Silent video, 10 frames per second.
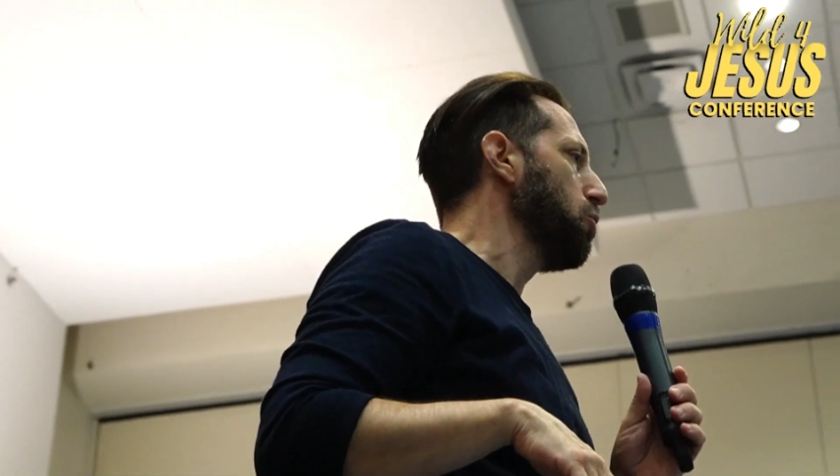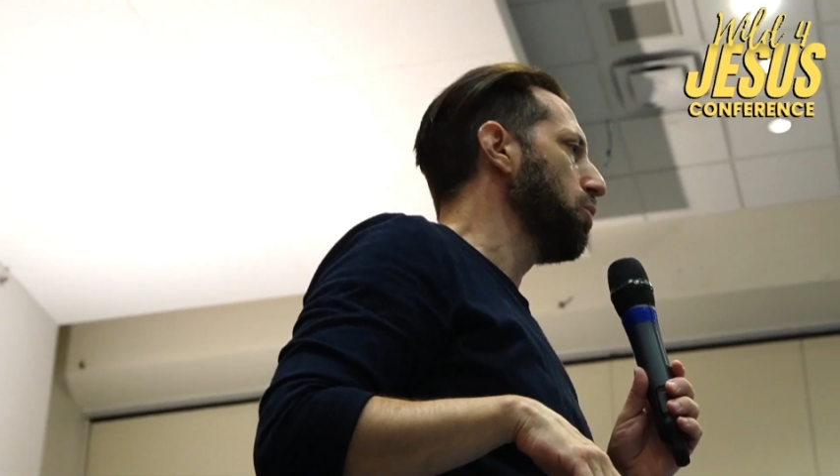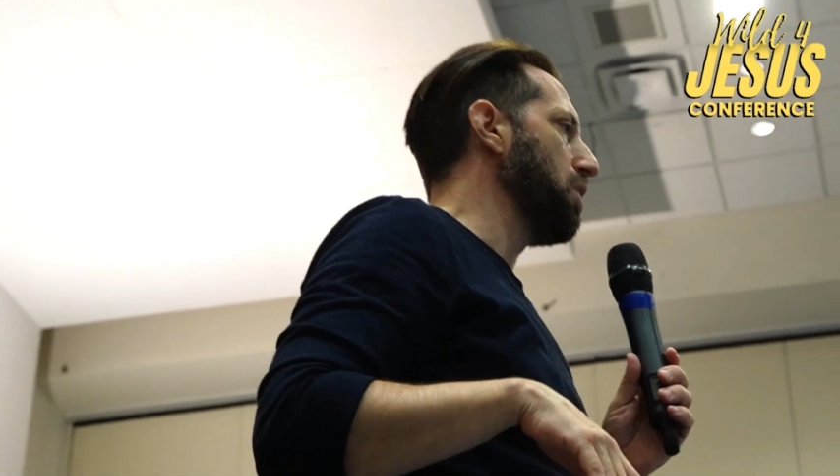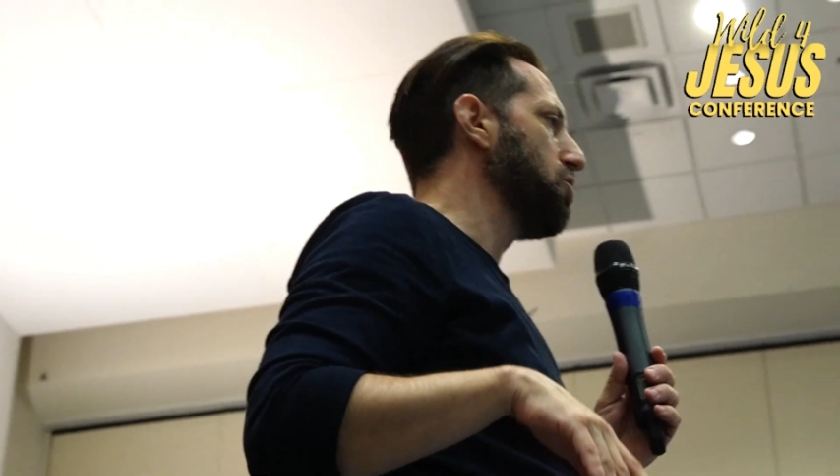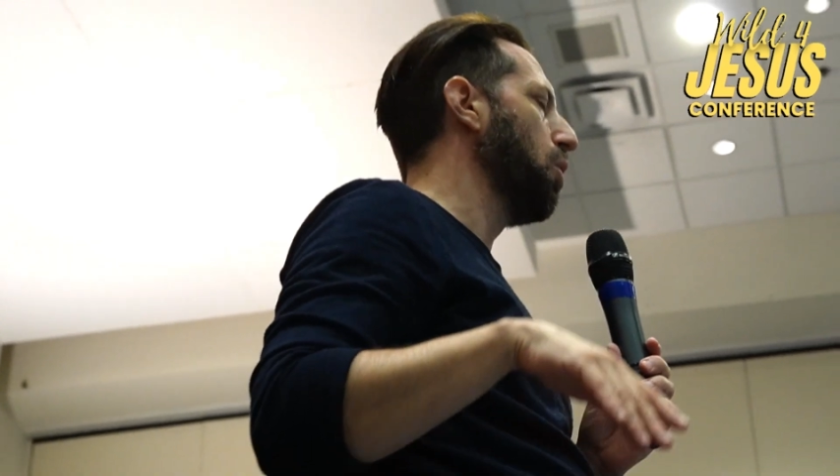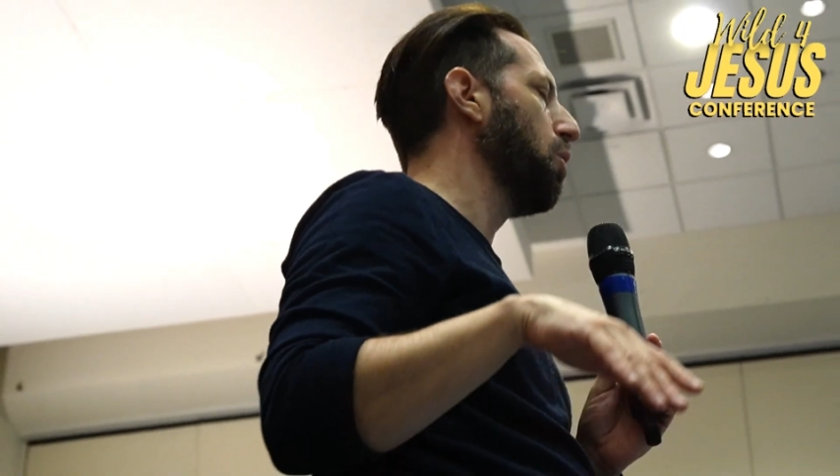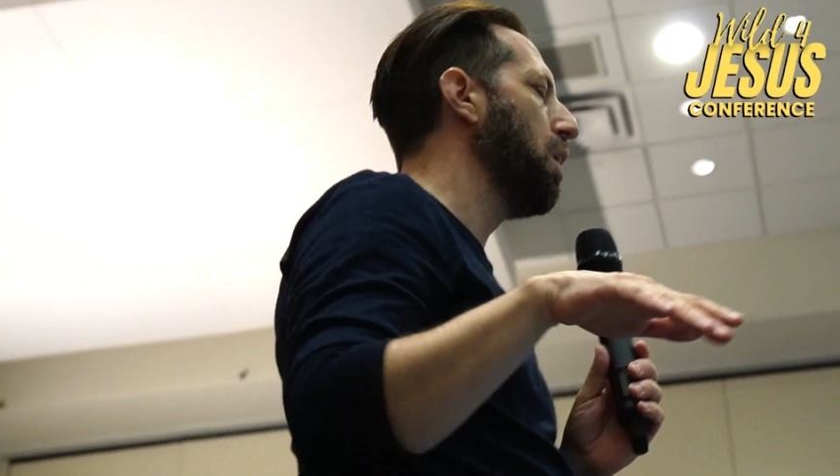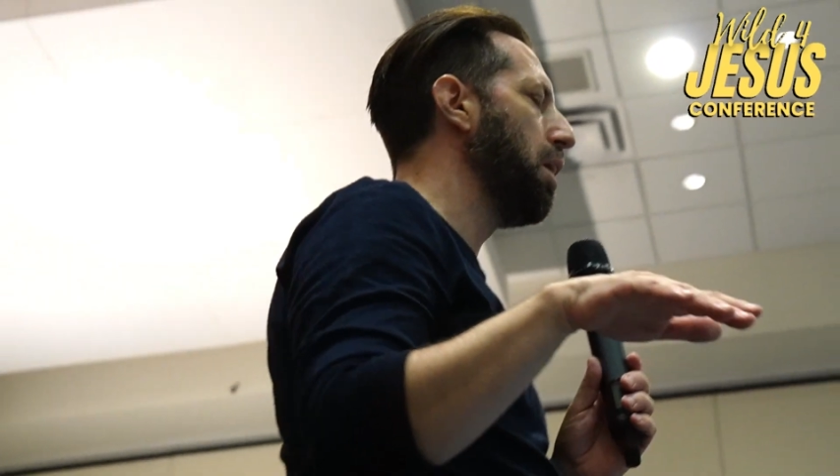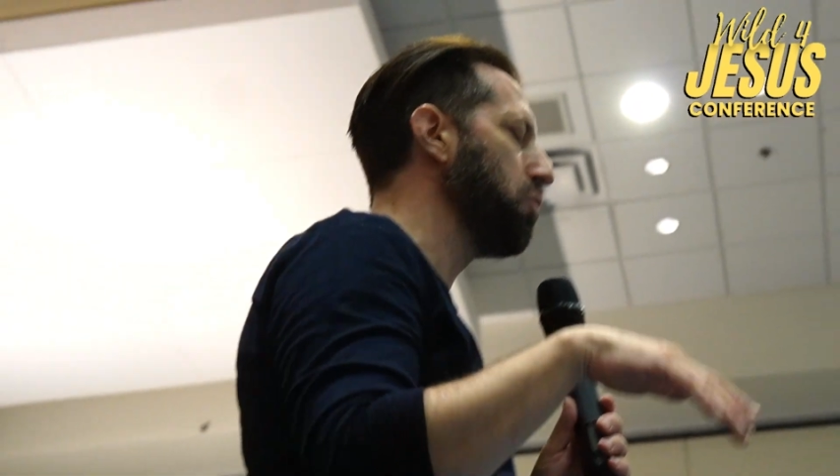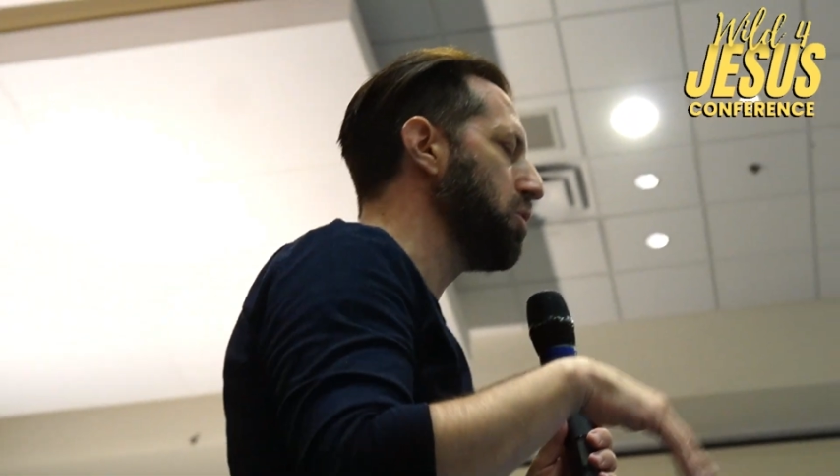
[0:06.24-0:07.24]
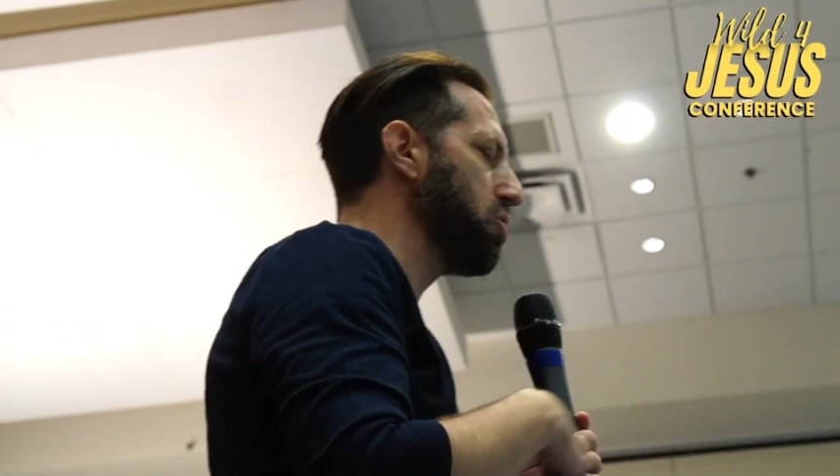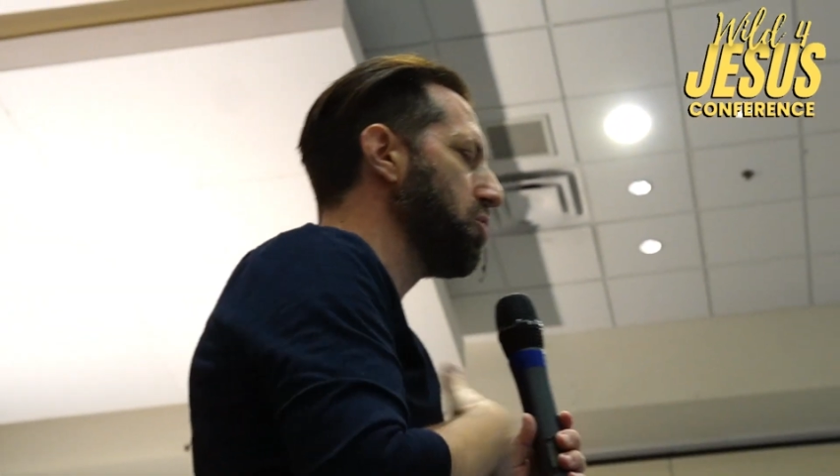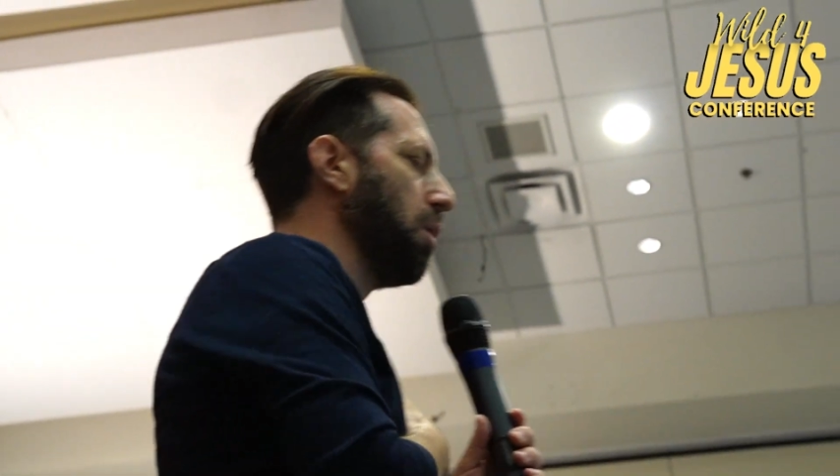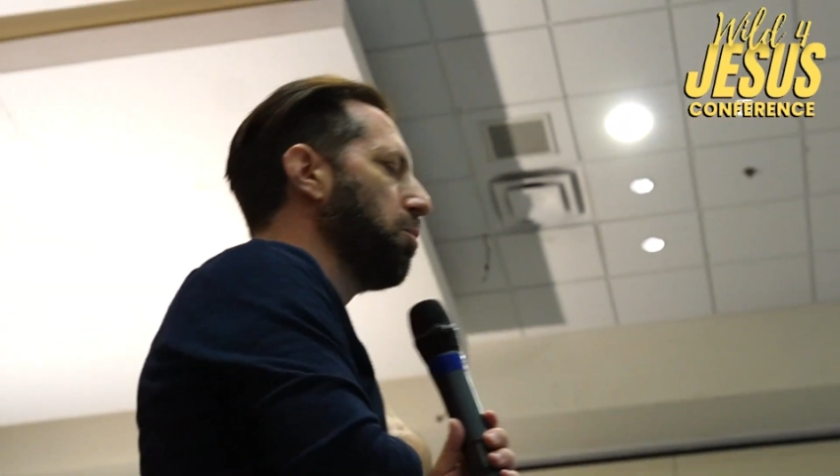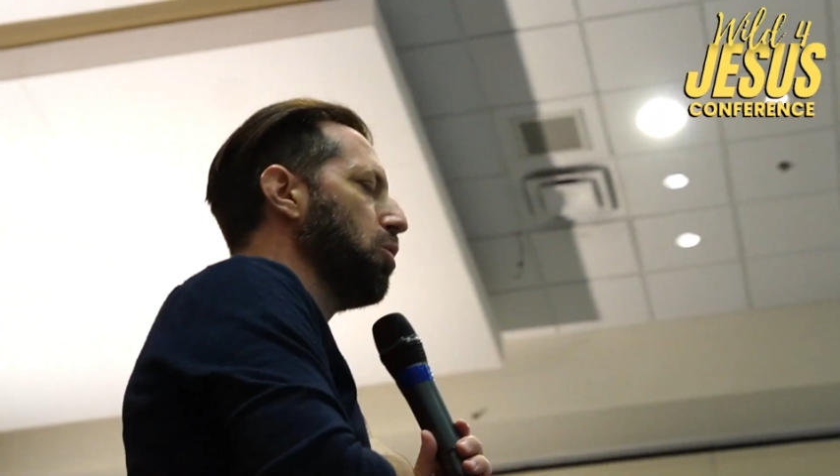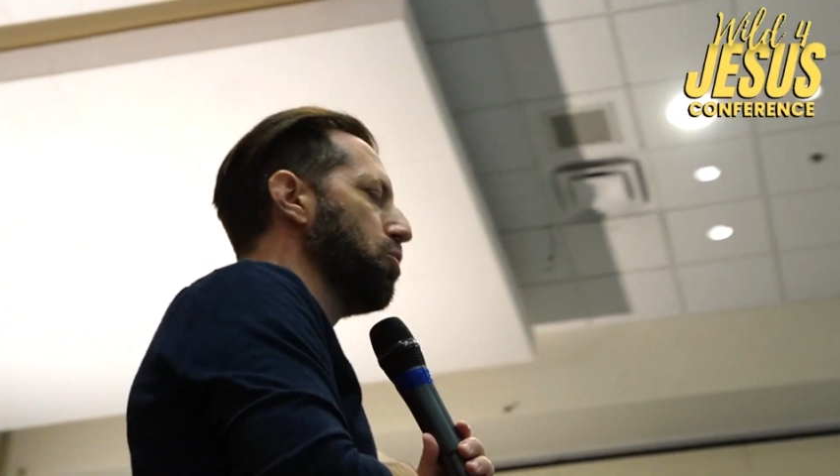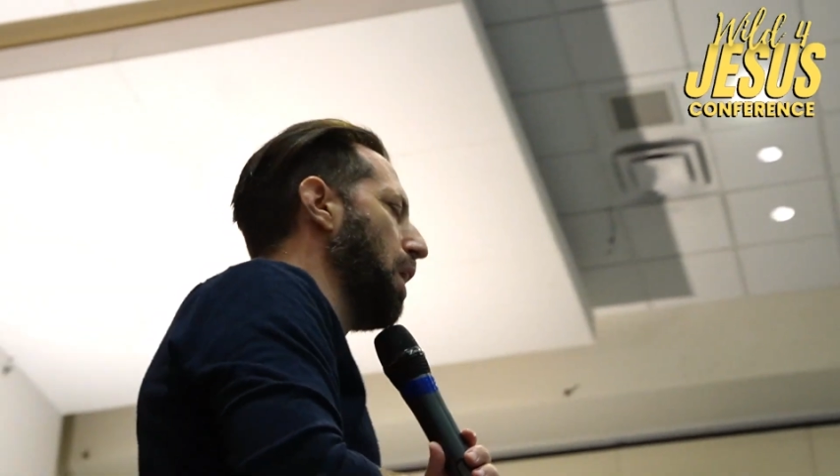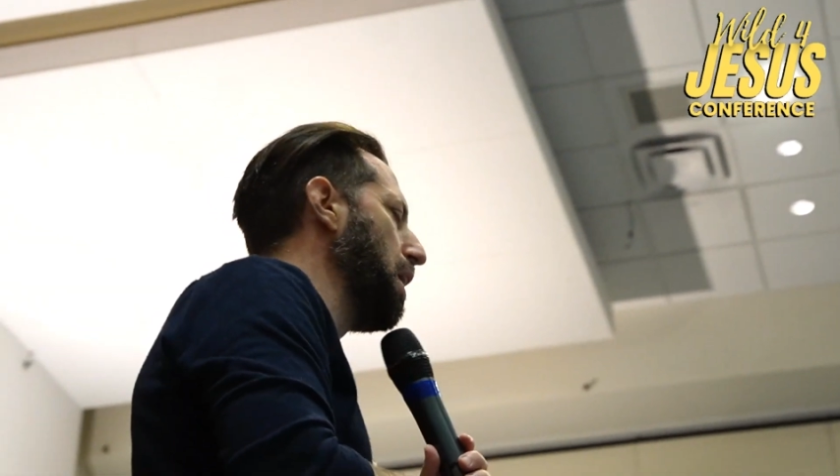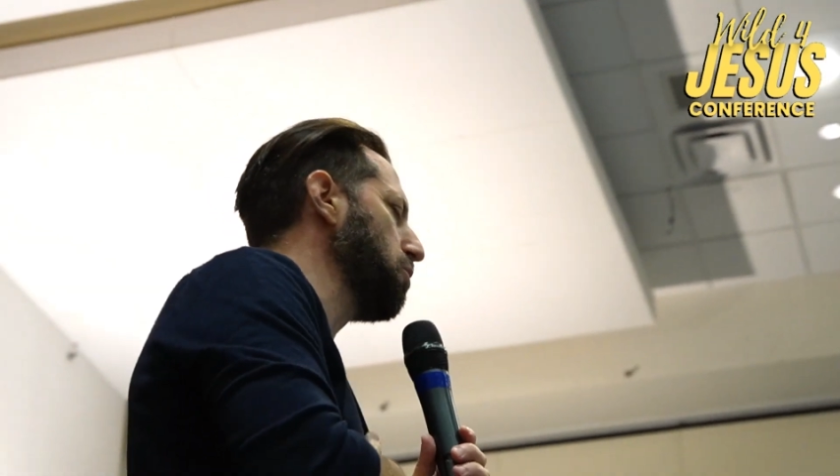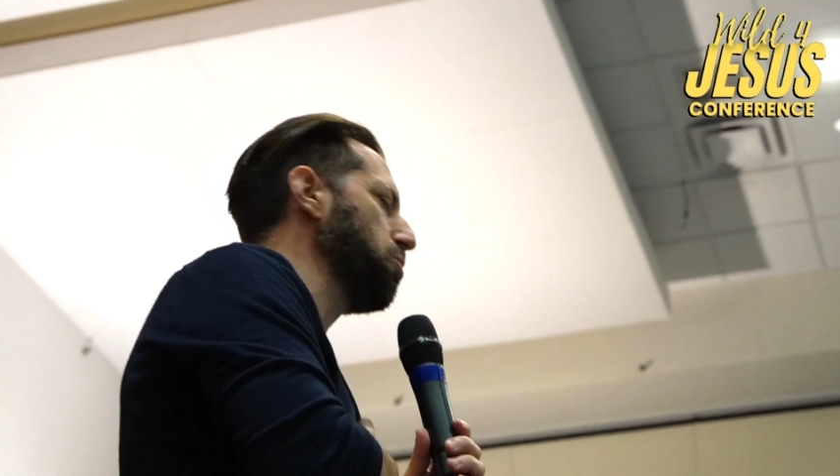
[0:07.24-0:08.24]
do that. So everyone just close
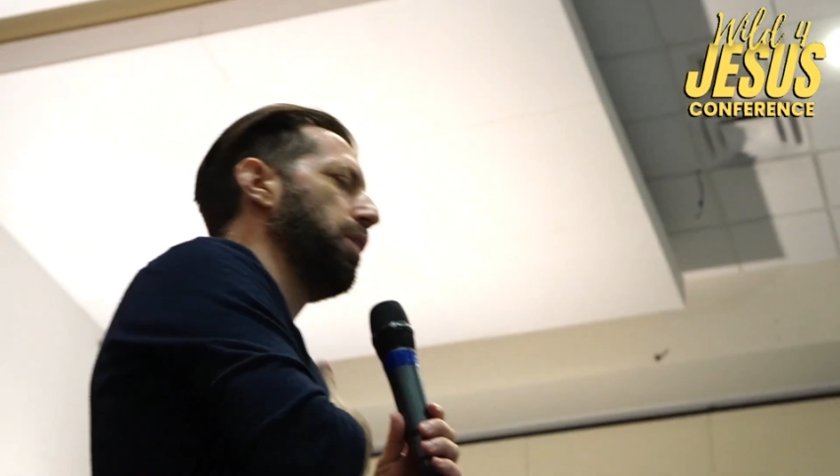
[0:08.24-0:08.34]
your eyes,